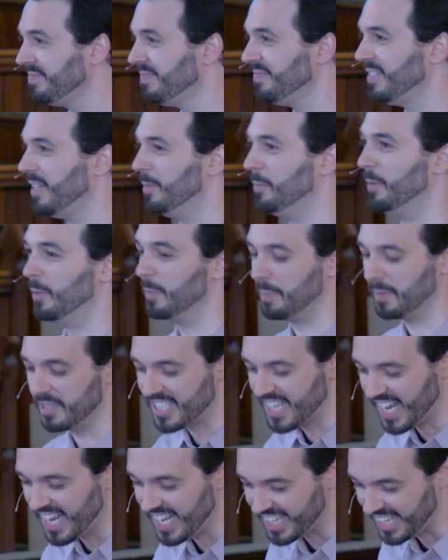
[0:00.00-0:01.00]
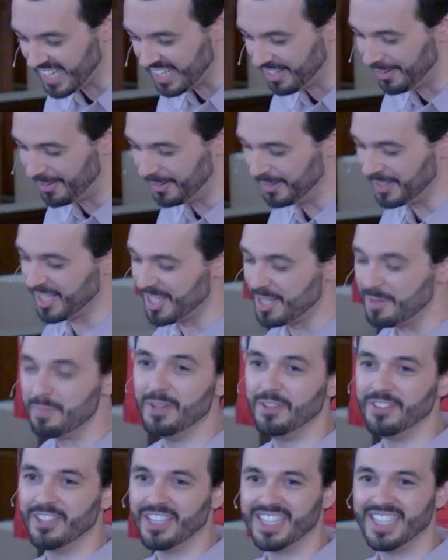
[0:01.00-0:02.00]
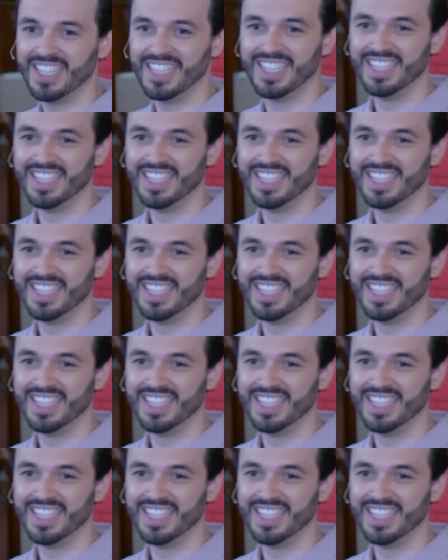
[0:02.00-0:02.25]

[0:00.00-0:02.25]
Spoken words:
and we will partake in holy communion.